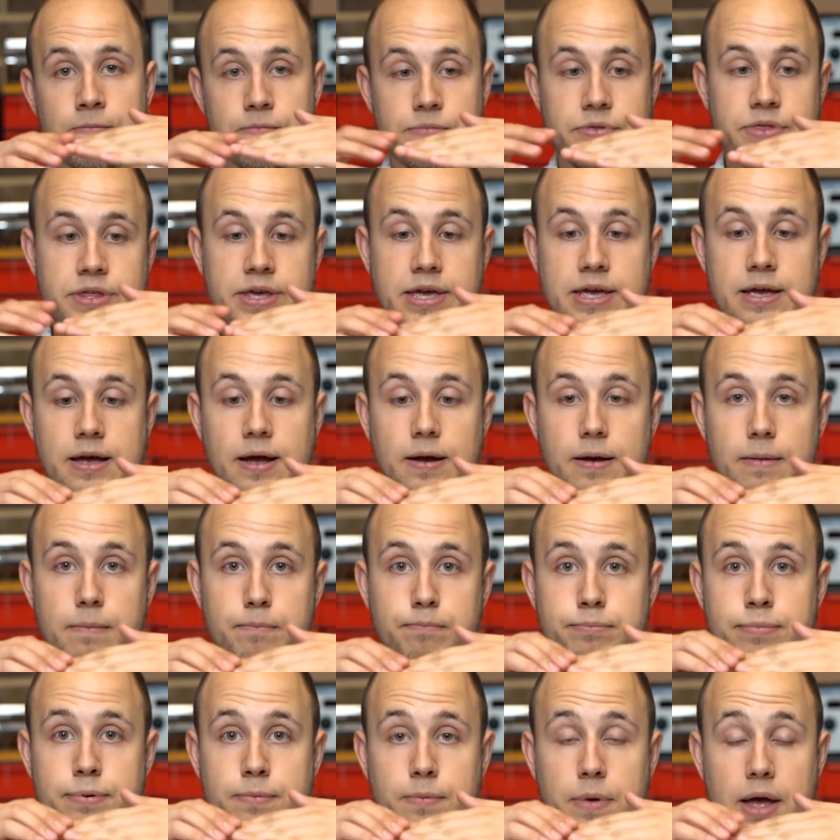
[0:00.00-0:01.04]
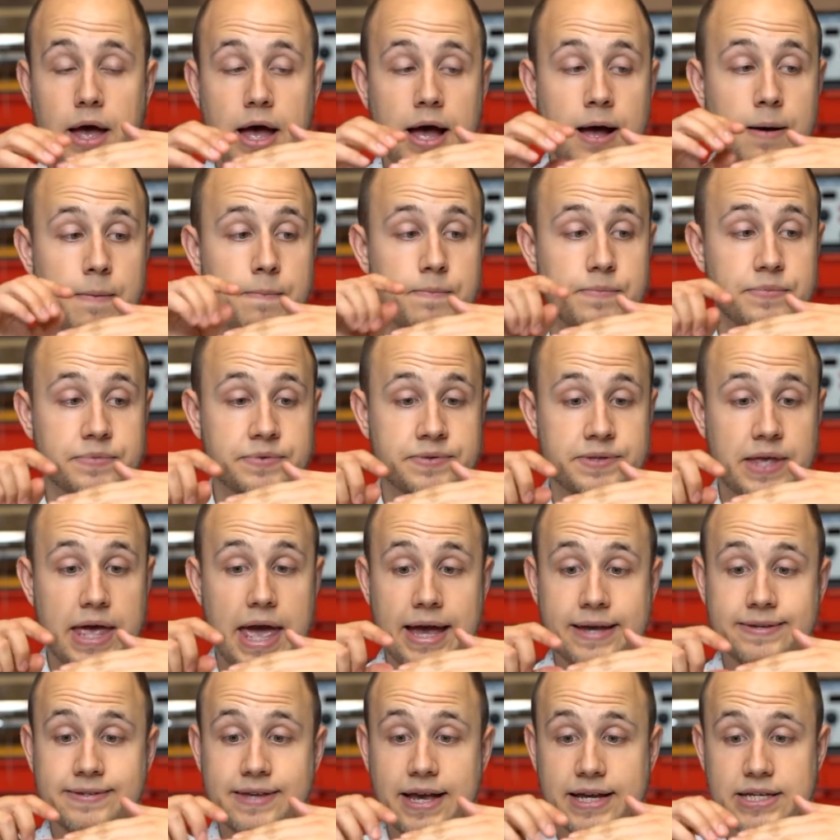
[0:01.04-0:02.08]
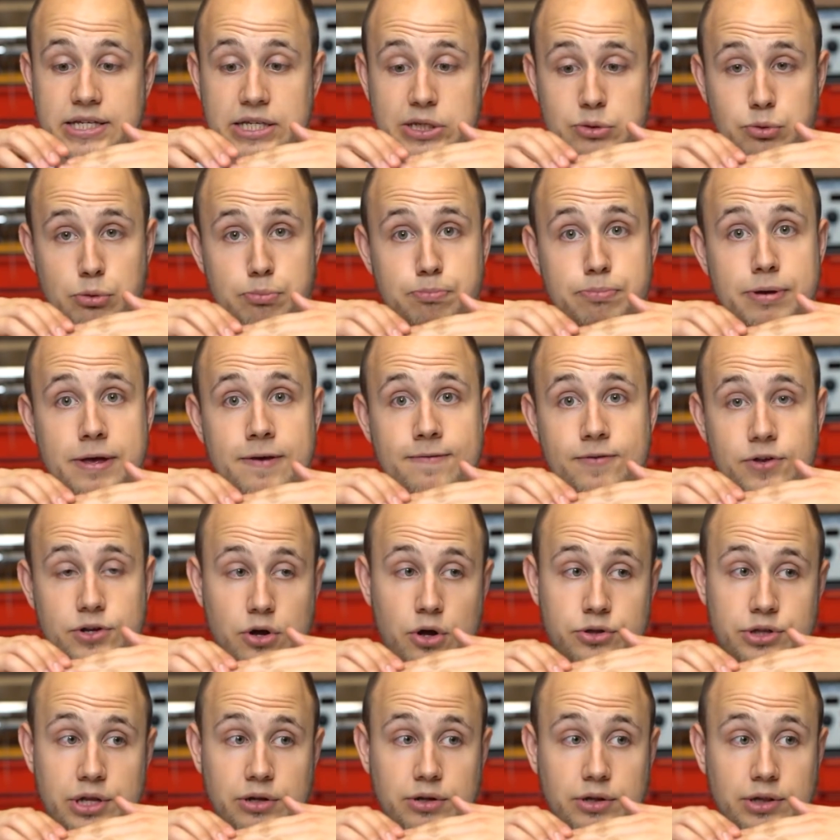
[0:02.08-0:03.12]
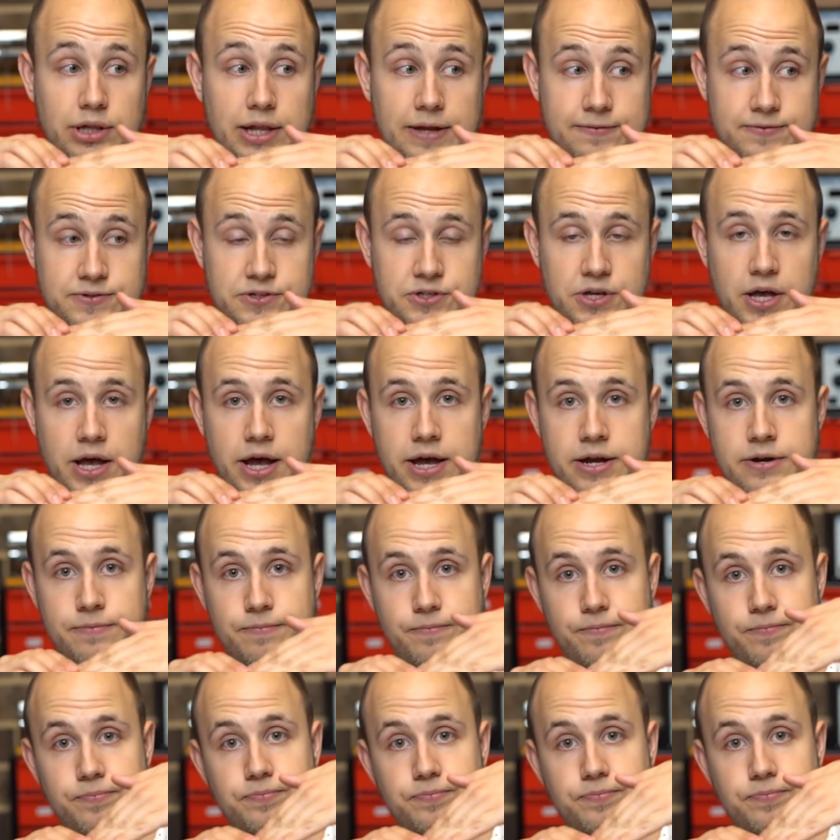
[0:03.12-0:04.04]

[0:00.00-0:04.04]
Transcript: the X-axis would pivot on the left side